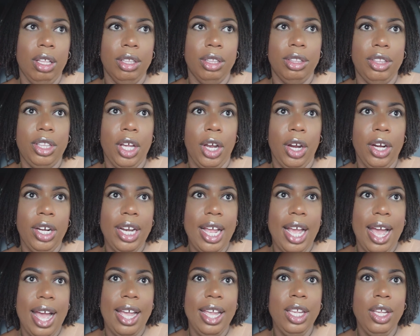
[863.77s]
3rd
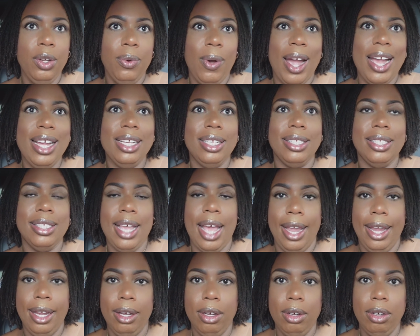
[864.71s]
IUI
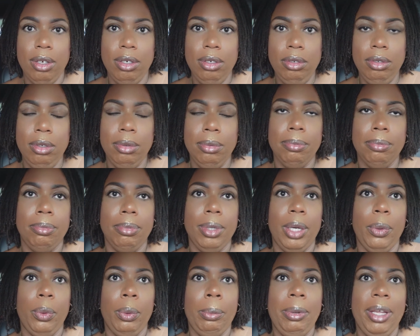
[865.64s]
cycle, but
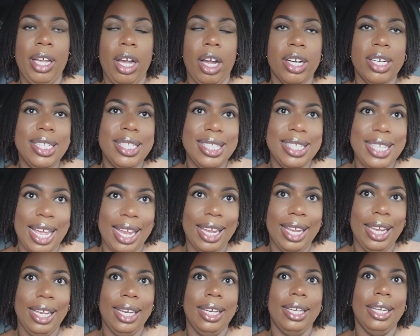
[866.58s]
it will be our
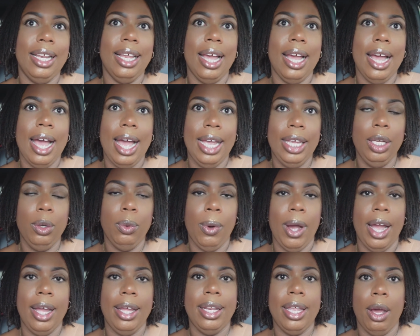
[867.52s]
2nd
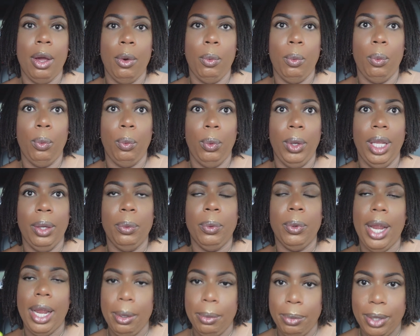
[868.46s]
IUI that we
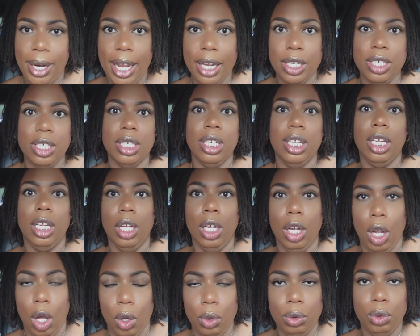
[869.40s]
were able to actually
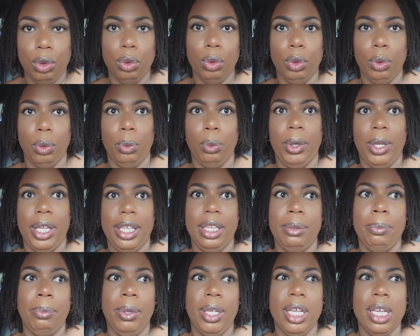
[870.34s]
go through with,
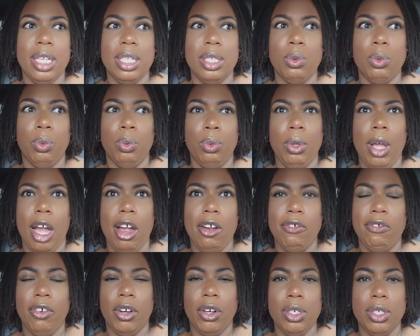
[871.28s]
because our
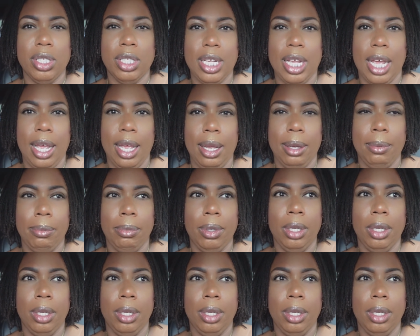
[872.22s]
first time